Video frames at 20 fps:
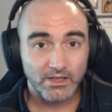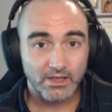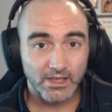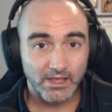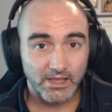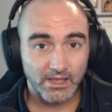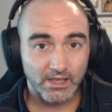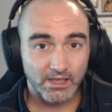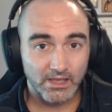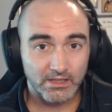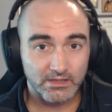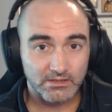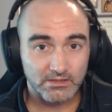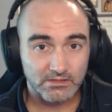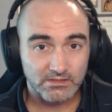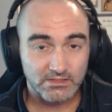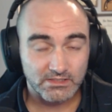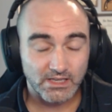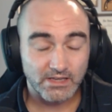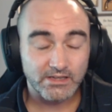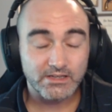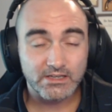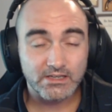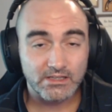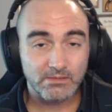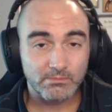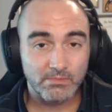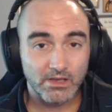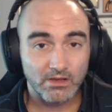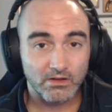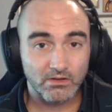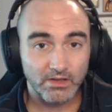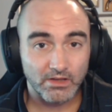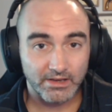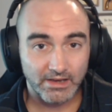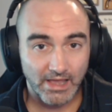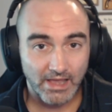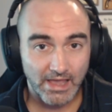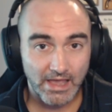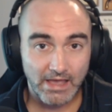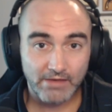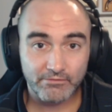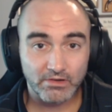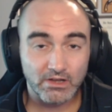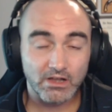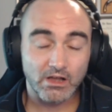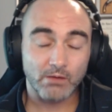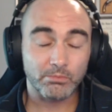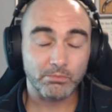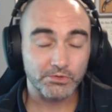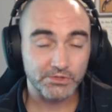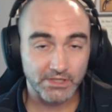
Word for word: and send an email and have a couple